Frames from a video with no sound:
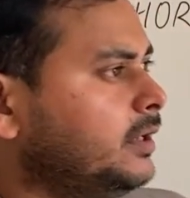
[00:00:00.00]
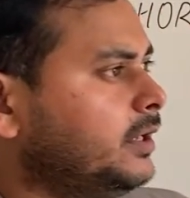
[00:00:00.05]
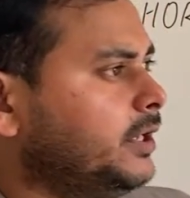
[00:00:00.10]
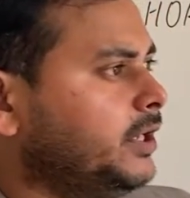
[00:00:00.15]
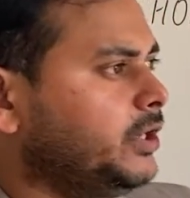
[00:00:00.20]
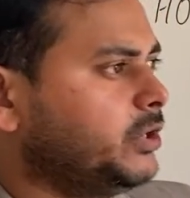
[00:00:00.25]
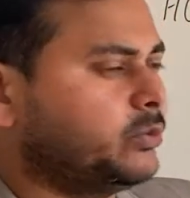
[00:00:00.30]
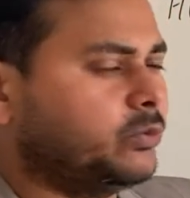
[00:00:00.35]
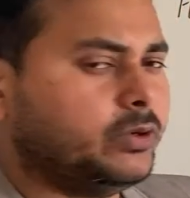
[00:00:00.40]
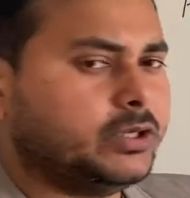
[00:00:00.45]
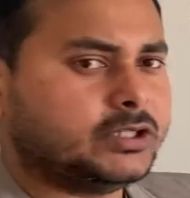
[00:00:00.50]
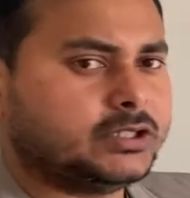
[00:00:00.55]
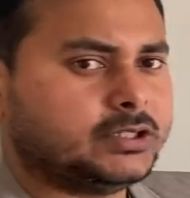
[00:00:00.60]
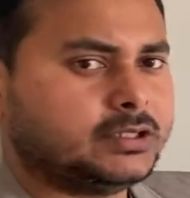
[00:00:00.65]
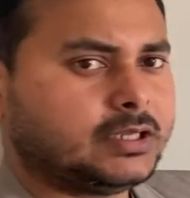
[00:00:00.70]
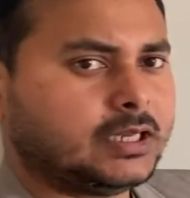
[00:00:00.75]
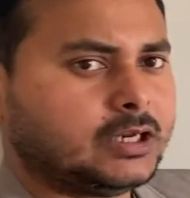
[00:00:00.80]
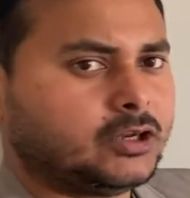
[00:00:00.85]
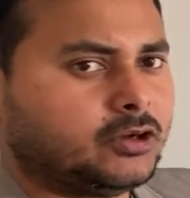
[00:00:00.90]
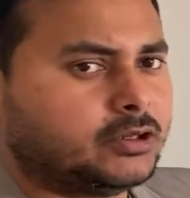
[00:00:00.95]
equation
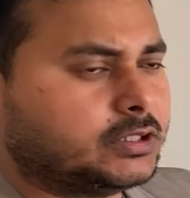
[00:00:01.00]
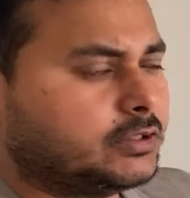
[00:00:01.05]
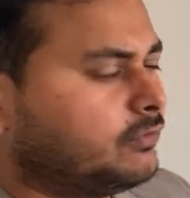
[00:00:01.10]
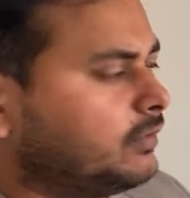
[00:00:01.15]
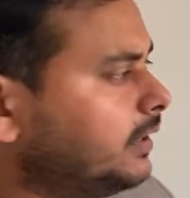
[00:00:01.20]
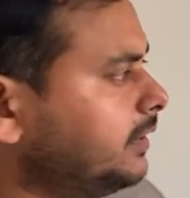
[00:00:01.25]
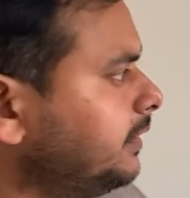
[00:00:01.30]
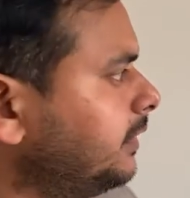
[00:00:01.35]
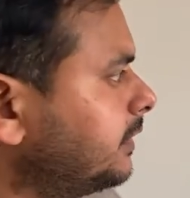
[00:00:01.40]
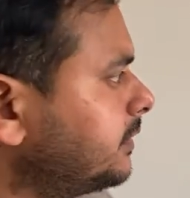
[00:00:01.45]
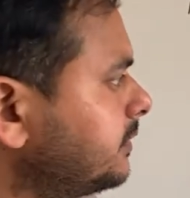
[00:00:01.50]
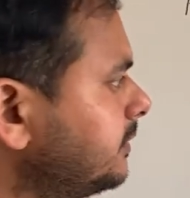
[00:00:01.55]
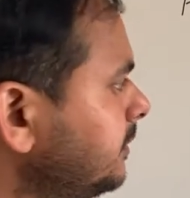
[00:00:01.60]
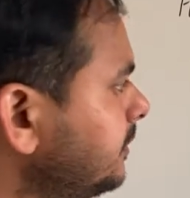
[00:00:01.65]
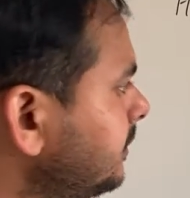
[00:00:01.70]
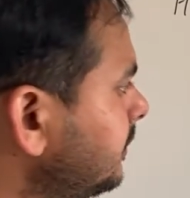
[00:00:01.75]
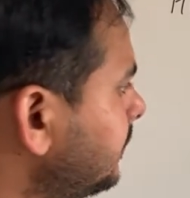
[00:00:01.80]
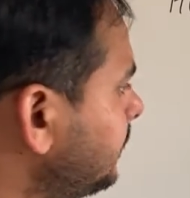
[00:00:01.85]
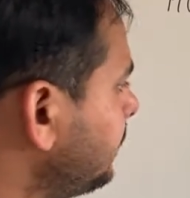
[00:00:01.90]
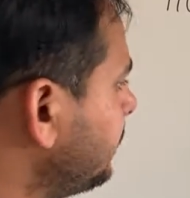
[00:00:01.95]
along the
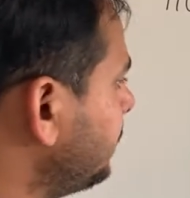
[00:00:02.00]
y-axis.